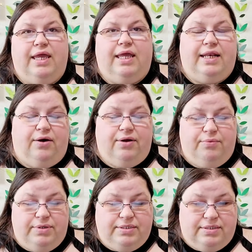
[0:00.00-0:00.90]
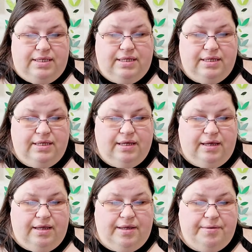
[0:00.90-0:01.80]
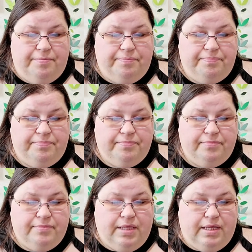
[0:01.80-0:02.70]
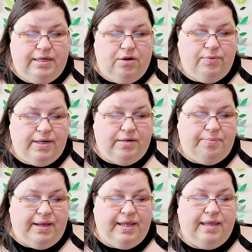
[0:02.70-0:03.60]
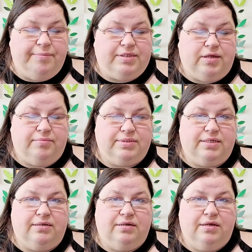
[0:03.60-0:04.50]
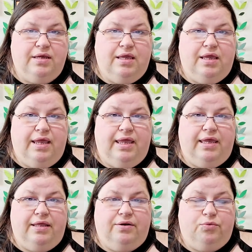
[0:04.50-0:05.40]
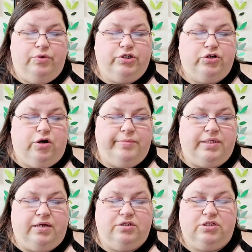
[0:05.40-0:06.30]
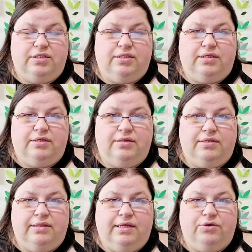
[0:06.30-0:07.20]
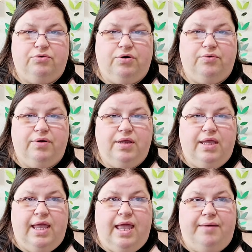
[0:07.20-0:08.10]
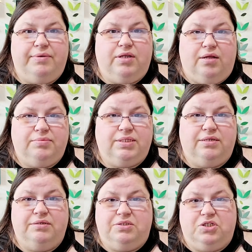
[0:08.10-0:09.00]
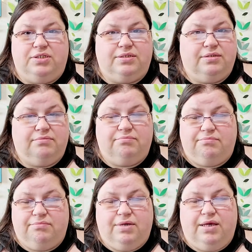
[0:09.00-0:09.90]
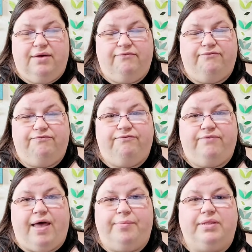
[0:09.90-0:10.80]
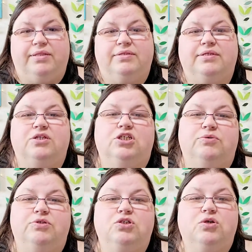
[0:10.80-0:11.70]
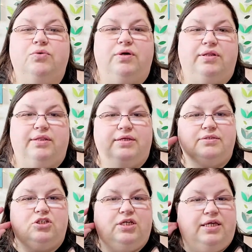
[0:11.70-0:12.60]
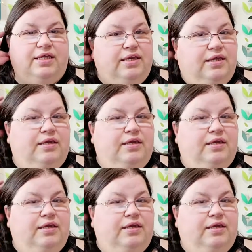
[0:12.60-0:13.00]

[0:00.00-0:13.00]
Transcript: Now, it was um, narrated by Emma Thompson, and Richard Armitage did the, the intro. Emma Thompson is just fabulous, and she was so good in this. She